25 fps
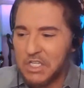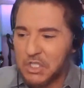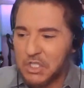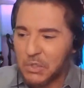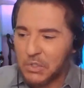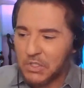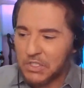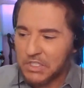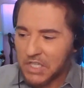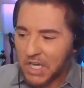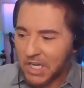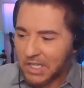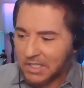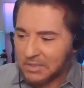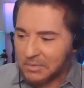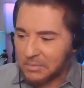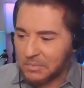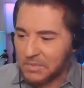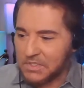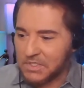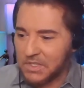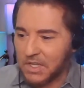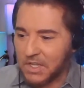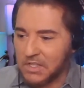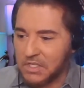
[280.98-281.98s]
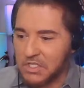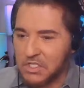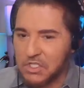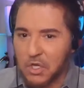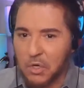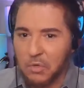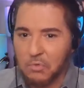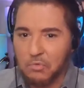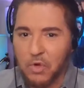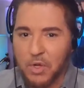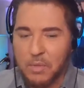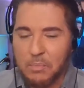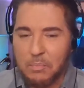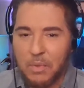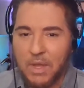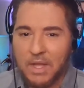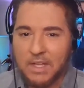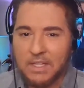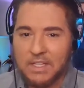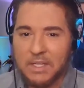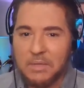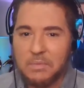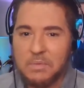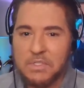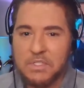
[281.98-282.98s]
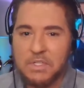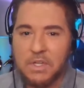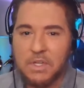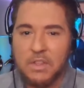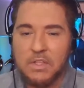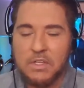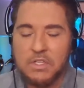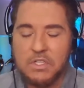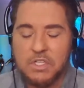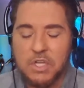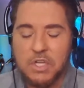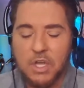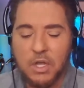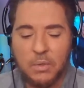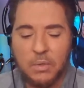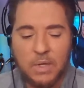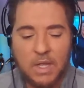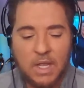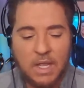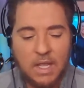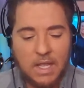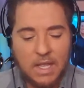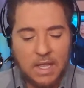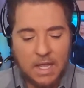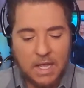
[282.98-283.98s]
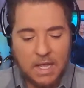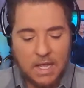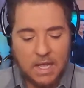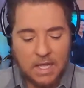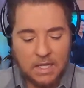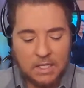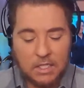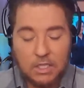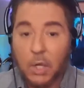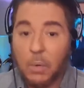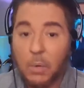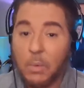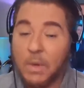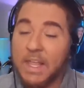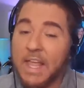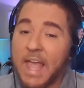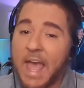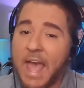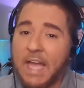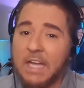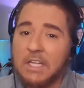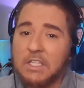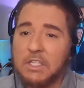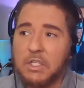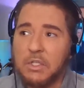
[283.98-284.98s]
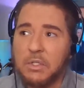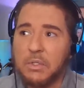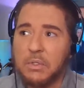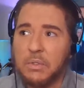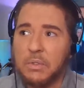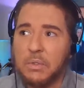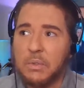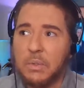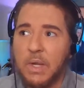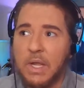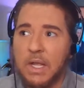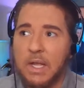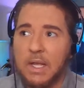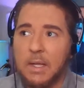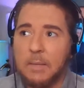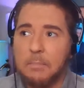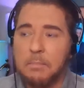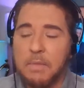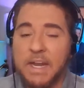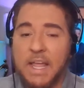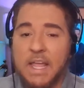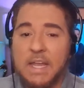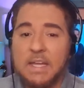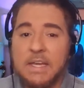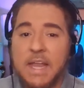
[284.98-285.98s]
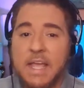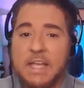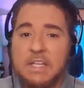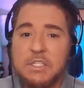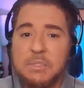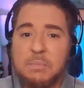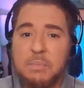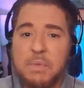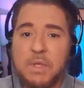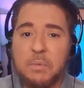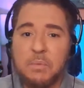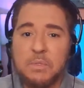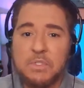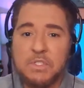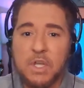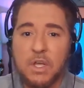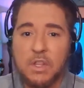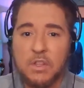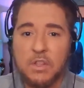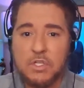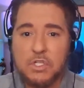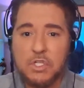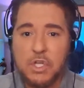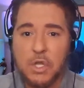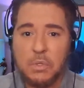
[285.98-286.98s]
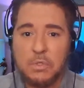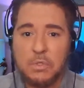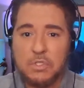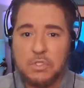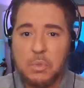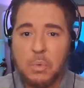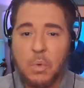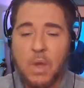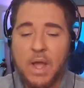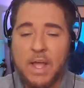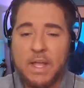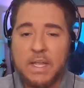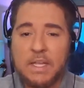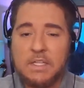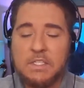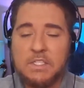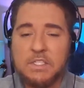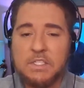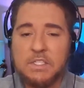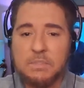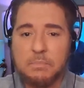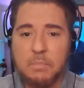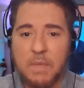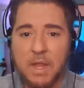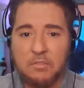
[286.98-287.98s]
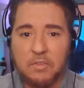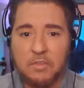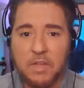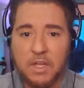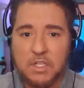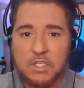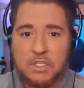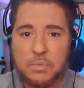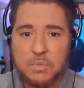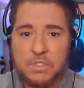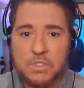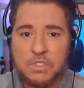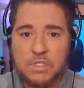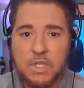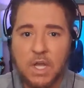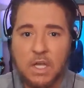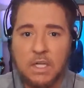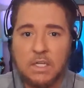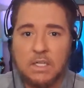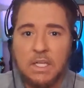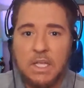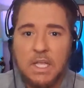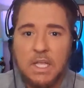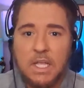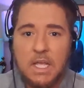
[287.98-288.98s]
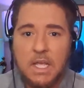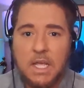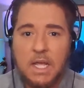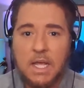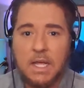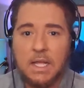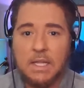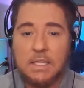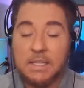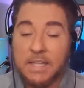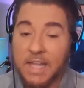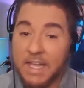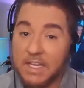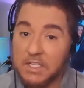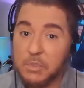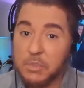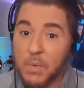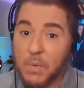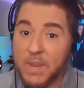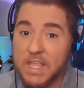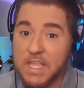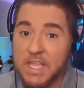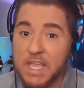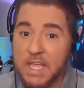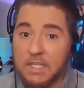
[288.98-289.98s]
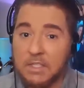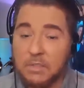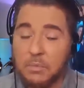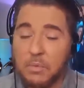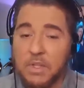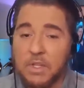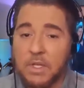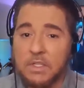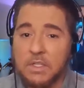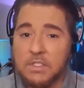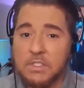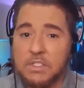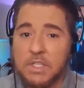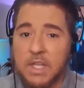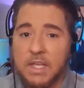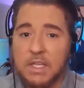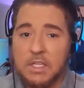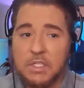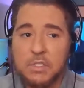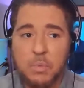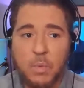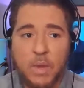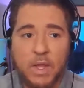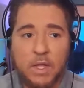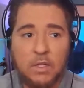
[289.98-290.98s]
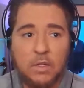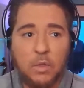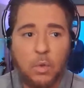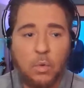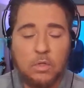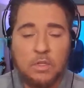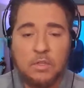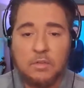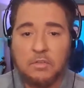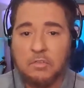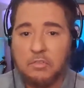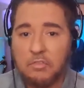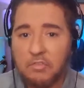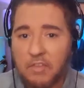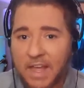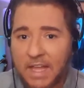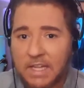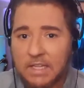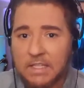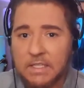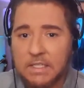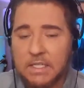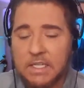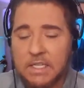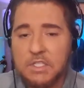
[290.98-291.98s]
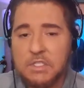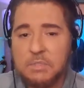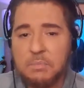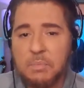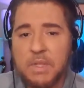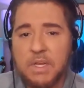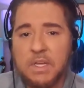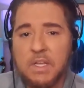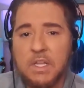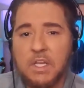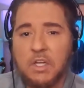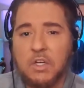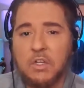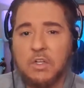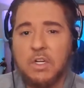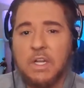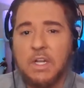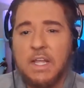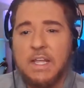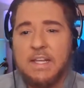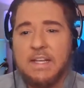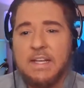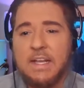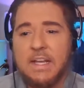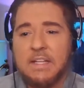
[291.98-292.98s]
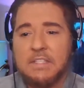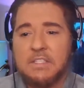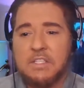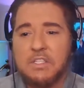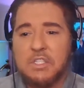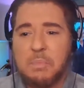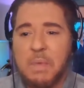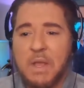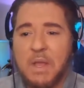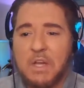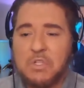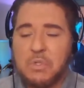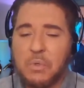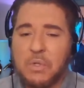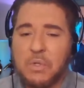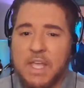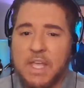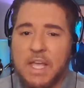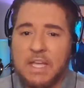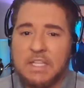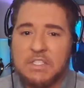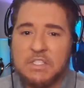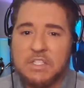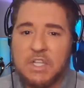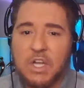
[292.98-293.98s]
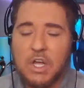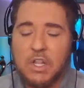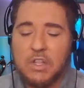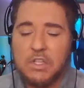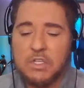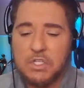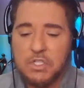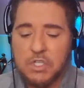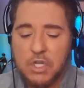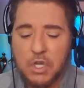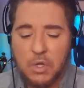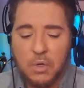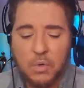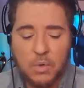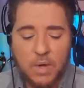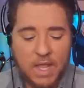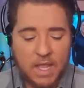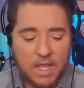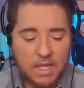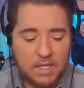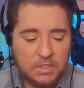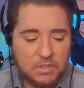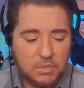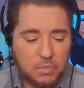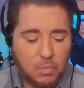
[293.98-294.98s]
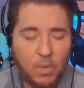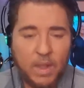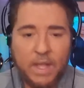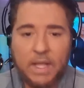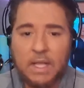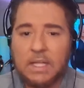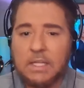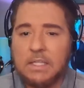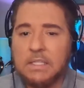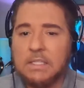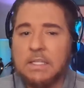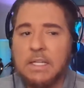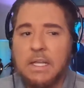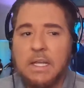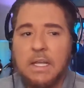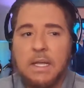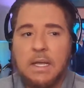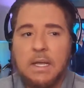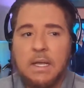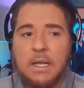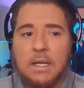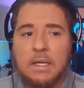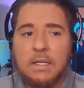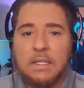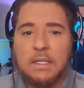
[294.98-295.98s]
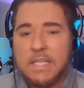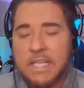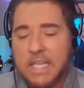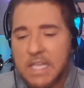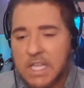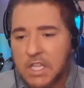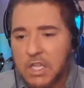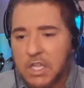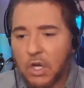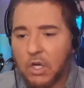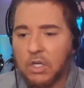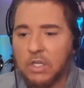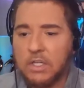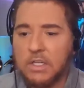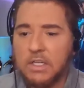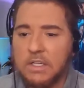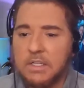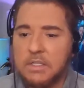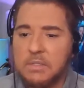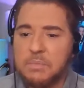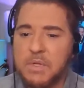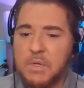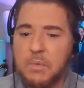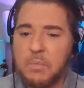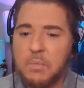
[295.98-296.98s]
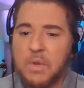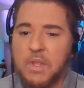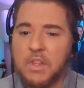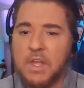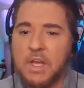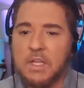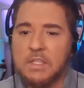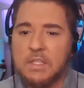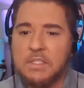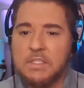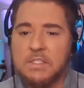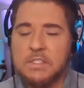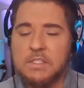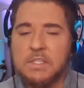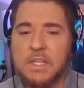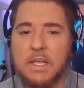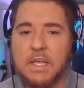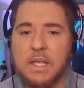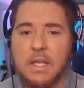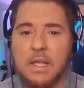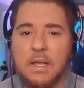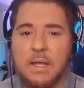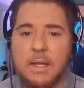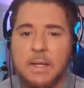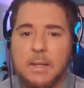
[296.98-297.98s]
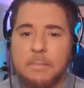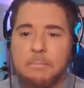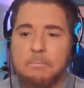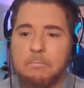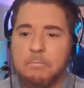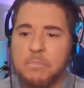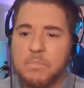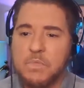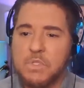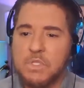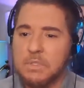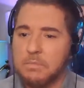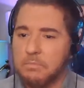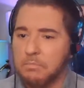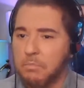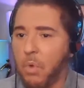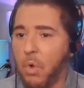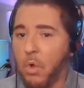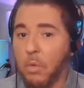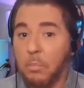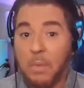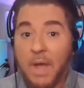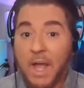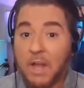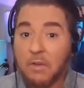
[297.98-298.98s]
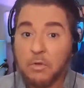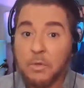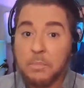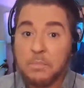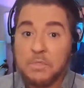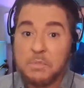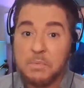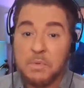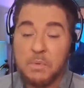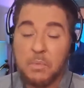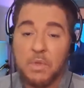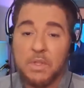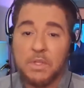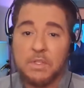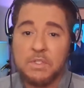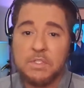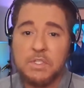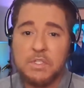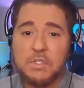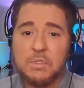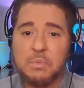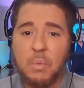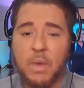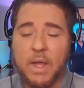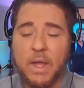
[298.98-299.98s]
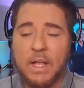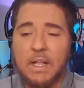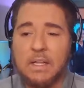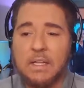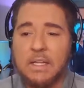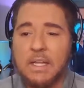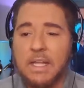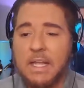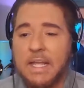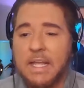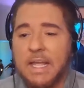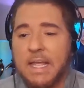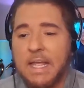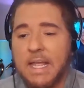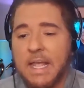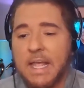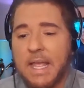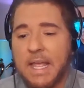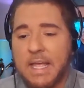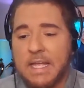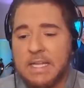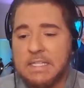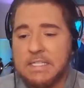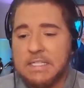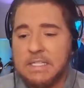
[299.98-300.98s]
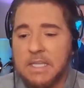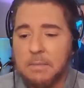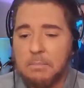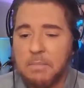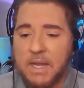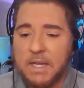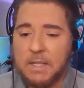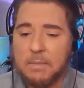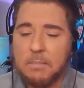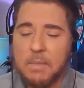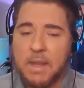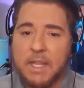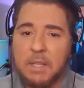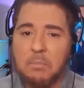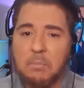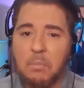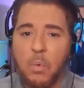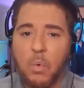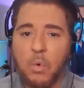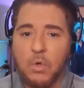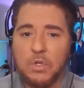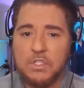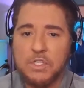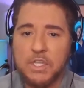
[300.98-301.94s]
George Hutton was on the show. Roy Buckley was on the show. Uh, Chloe Agnew, uh, Mairead Nesbitt was on the show twice. Matter of fact, she was on uh, last weekend with us as well. Orla Fallon has been here as a special guest on the show as well. Uh, Keith Harkin has been with us. Um, Paul Byrom's been with us as well and uh, many, many more.